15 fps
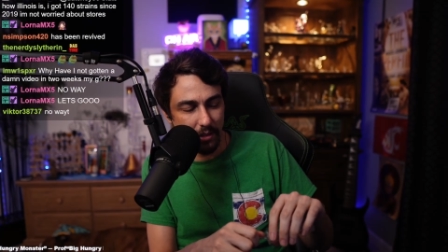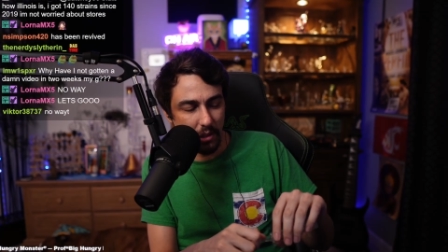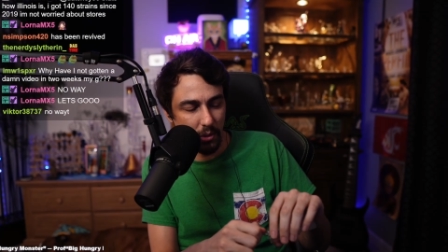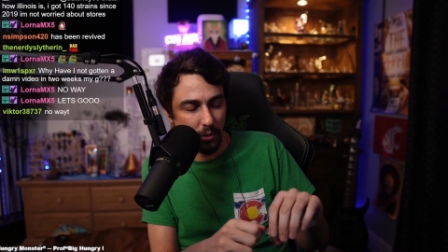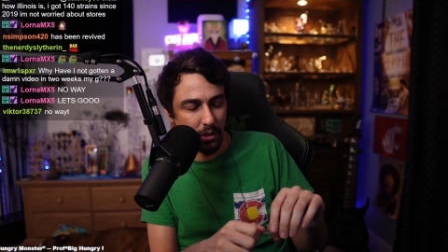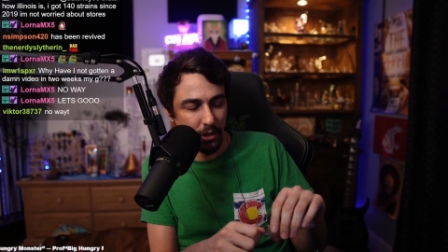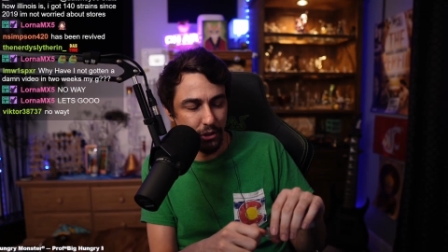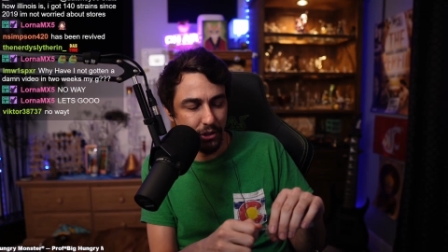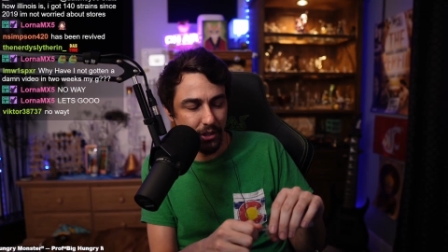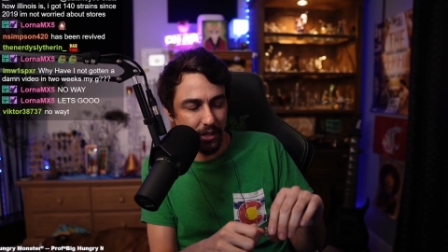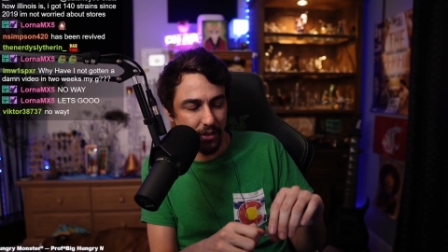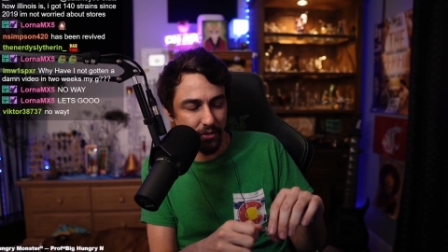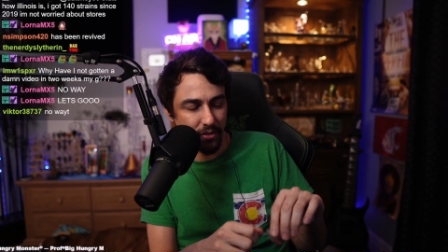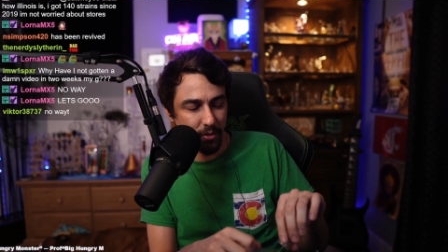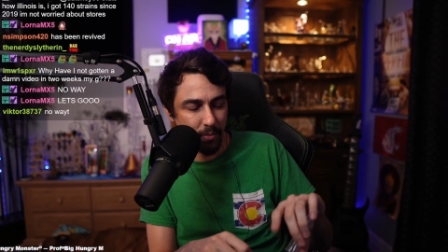What, did you
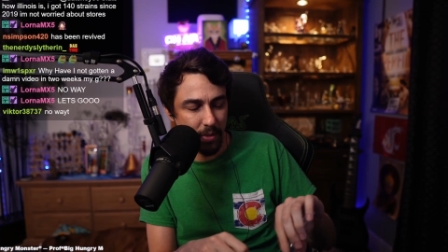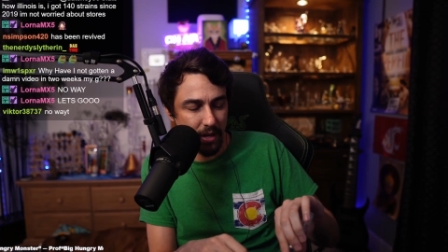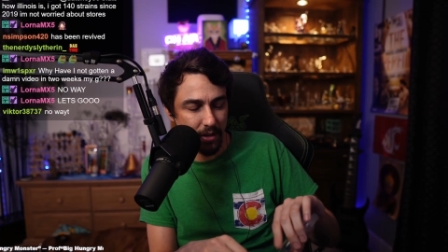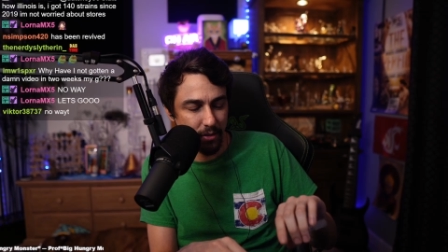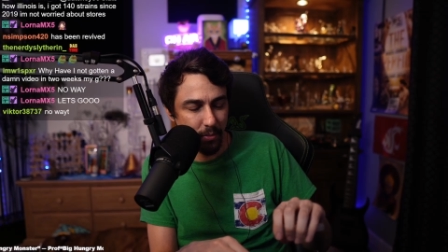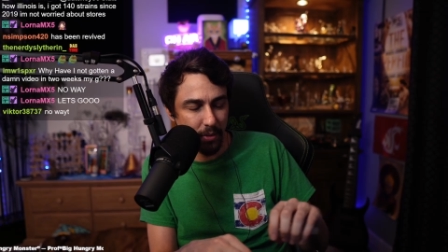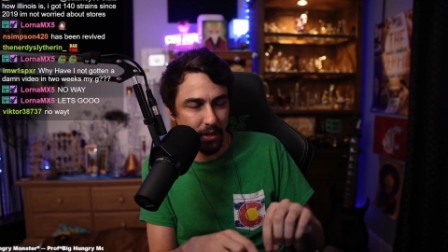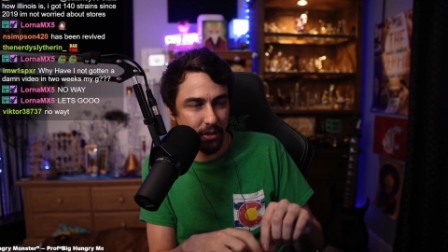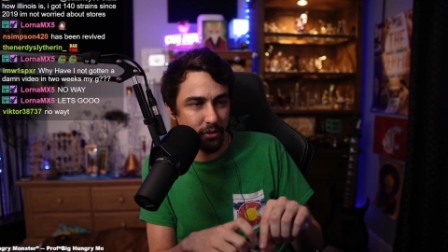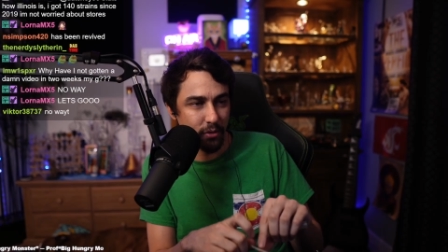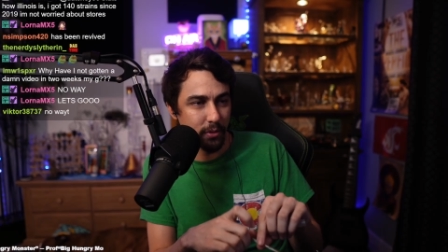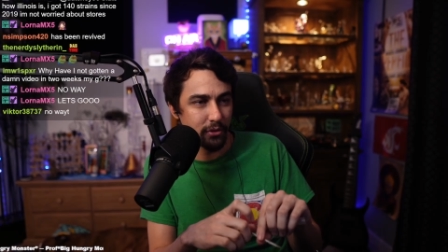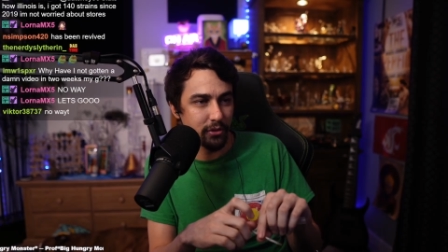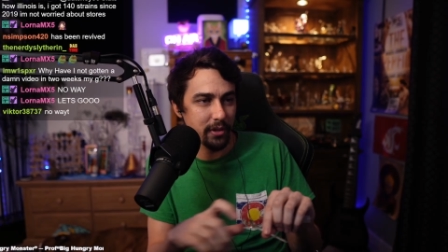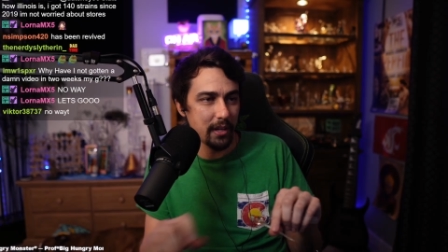get so mad you made a
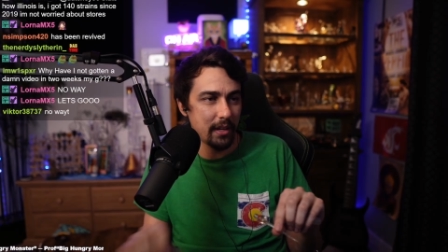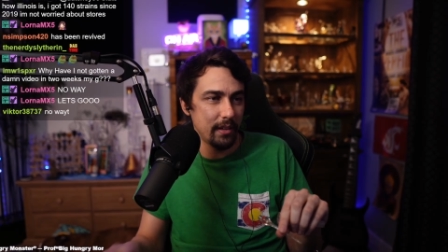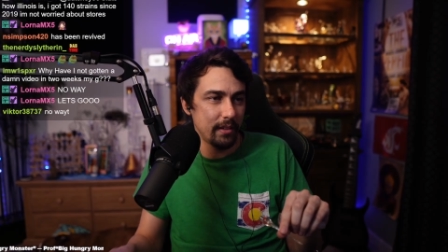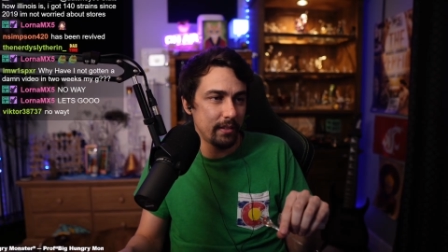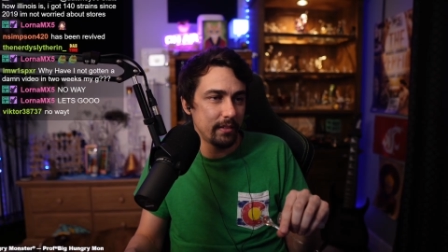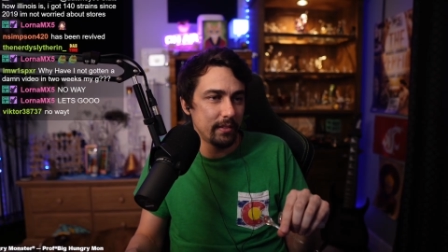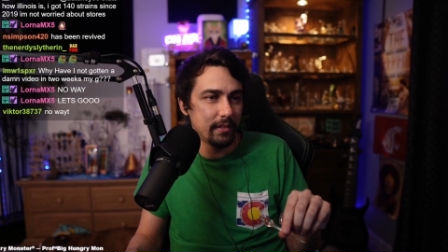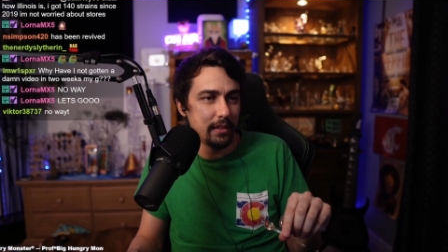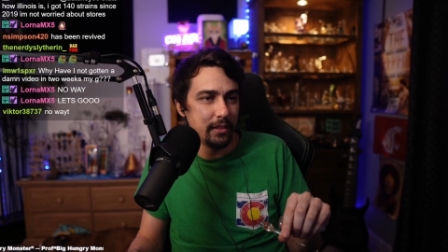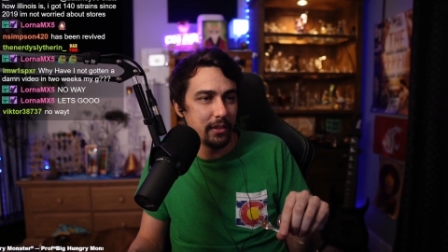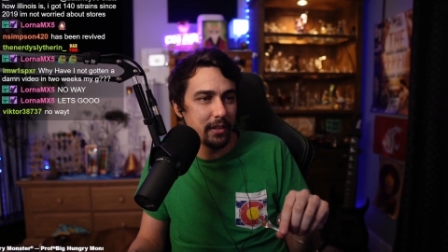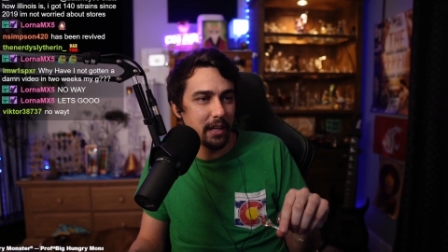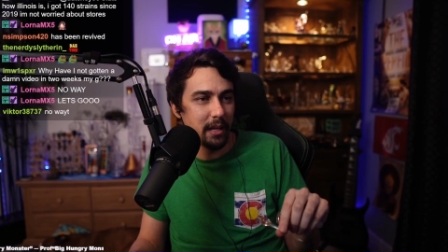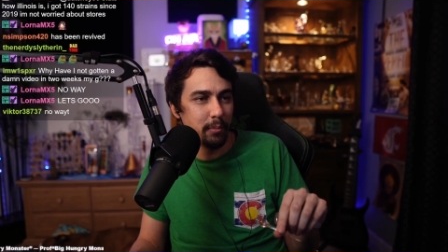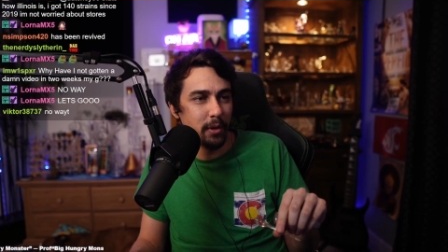Twitch account and you
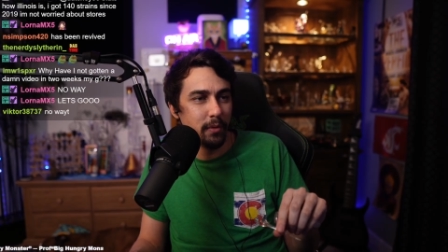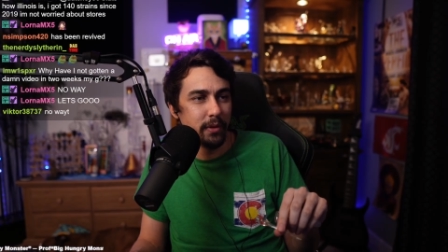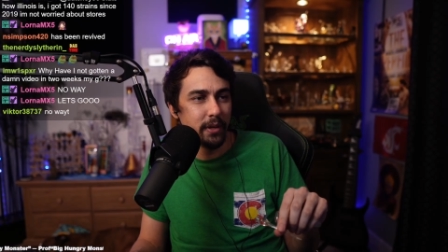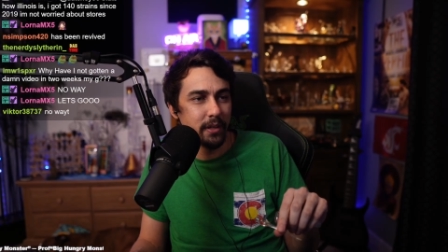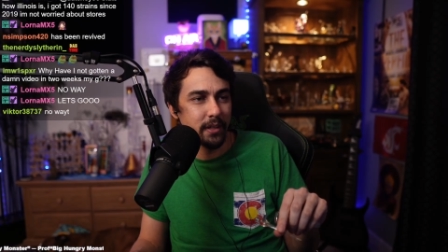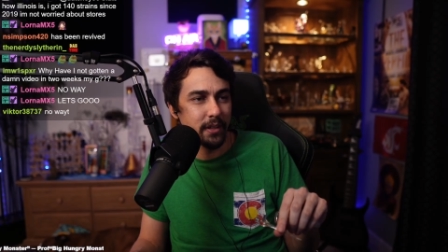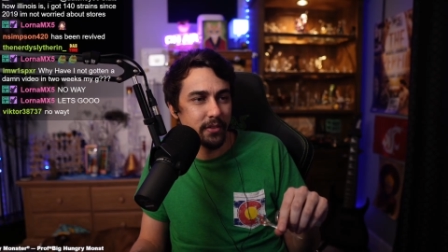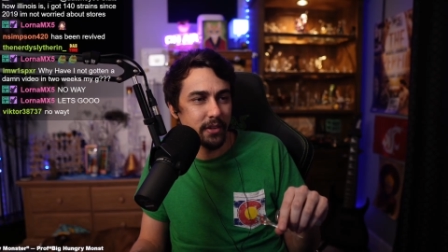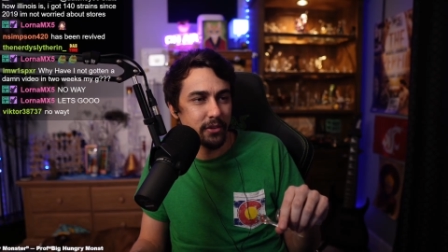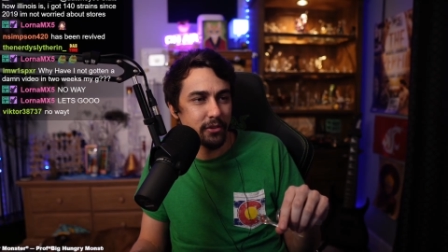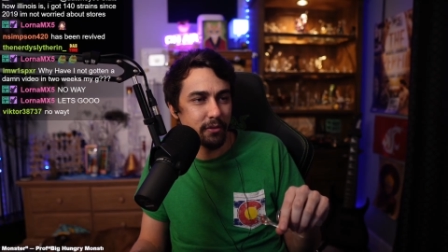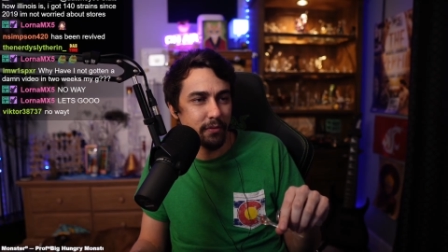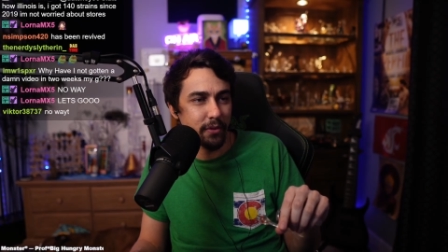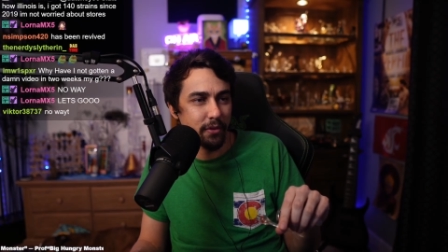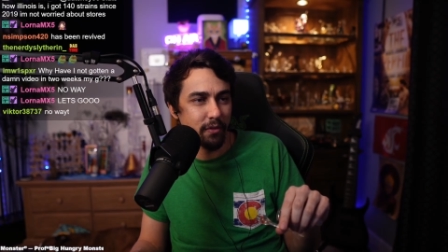came over here? Because that's your
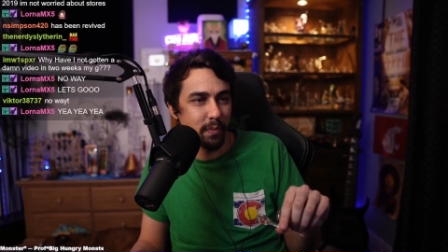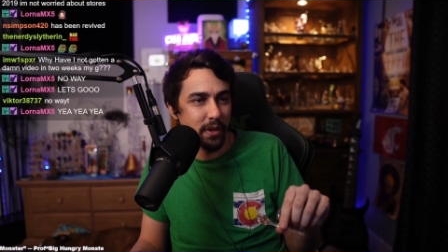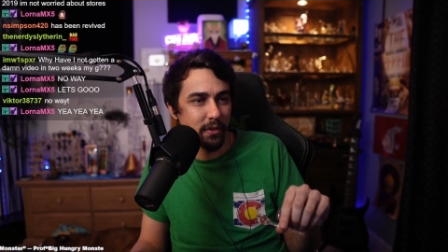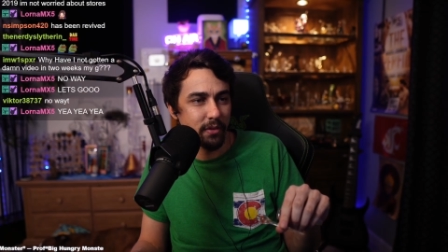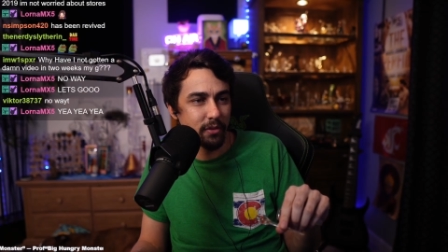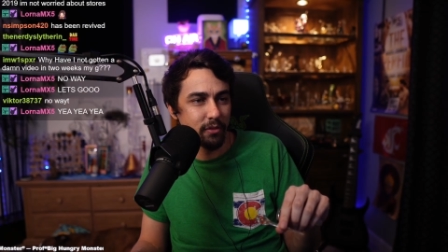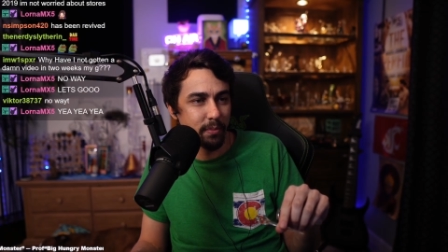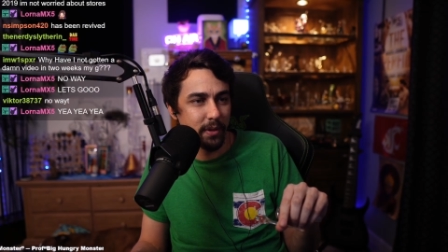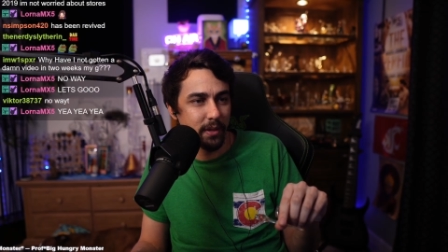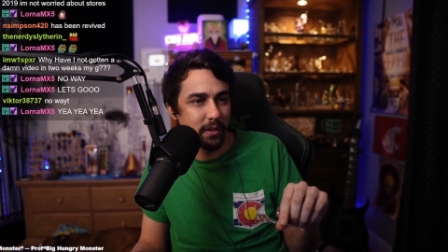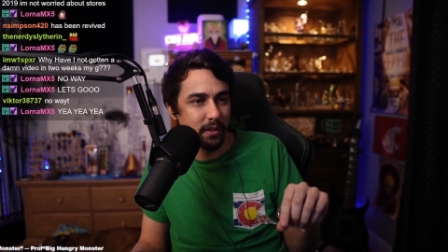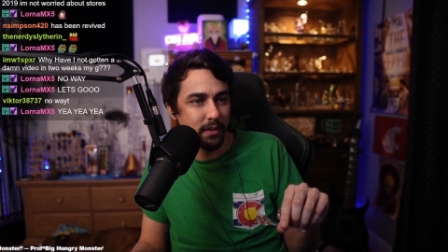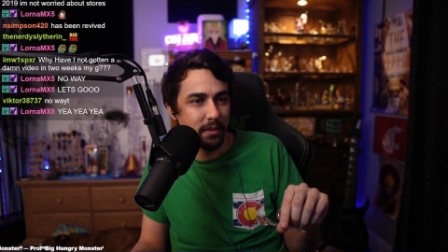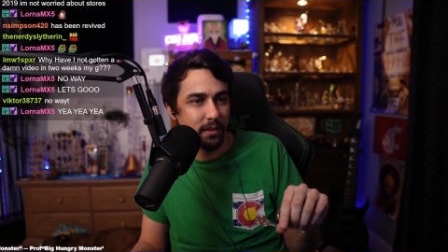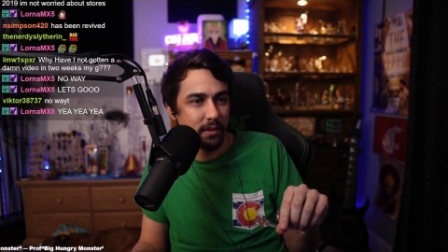first message,
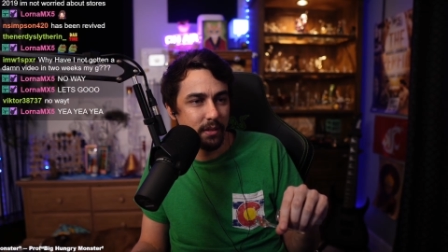bro.